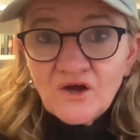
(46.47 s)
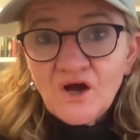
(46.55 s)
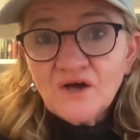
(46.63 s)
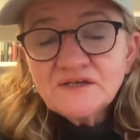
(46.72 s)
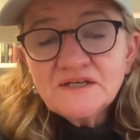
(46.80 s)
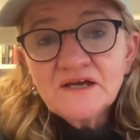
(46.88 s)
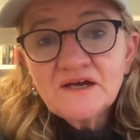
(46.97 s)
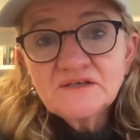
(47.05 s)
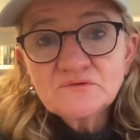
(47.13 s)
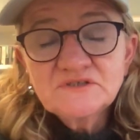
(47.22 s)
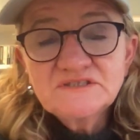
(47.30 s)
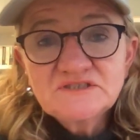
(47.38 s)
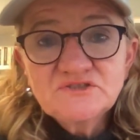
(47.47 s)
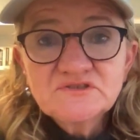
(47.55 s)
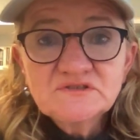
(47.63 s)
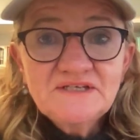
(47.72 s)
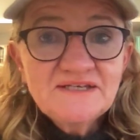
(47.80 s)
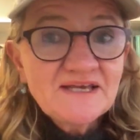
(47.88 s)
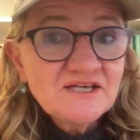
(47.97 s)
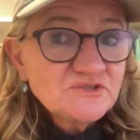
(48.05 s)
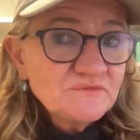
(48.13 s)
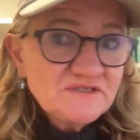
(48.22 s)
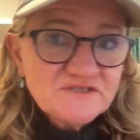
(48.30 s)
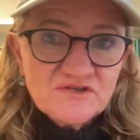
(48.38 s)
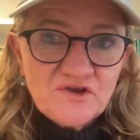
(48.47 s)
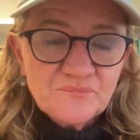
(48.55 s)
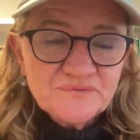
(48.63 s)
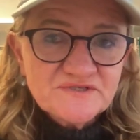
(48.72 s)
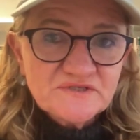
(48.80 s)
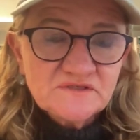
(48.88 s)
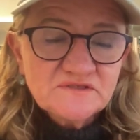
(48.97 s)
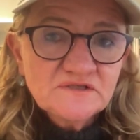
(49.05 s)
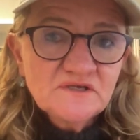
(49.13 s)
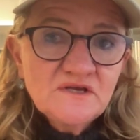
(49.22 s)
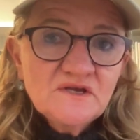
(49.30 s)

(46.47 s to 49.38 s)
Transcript: Online or a digital engagement is the opposite.